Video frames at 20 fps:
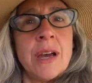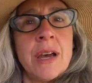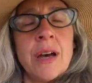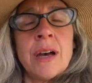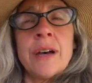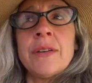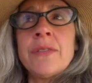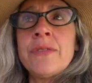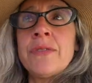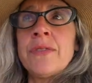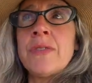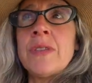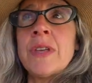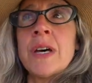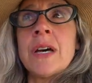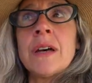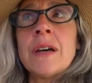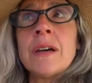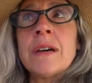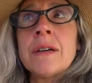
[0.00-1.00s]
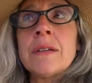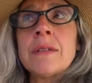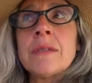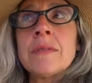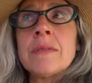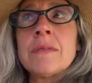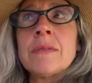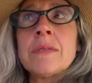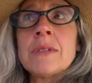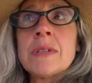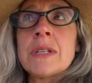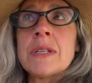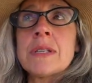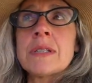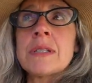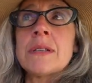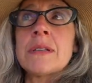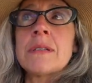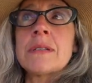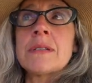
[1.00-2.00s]
of the
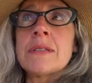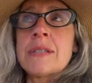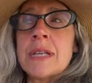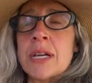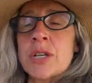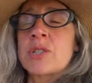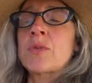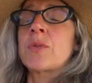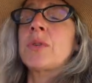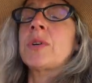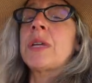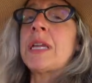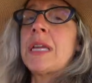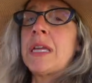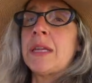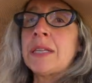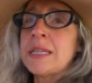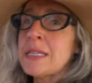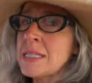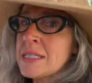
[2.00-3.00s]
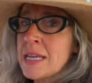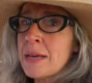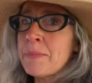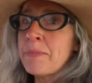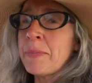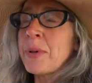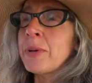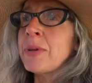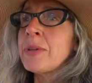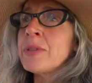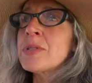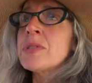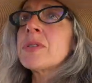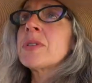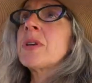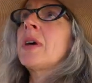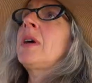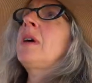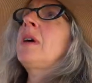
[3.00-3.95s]
sexual healing temples.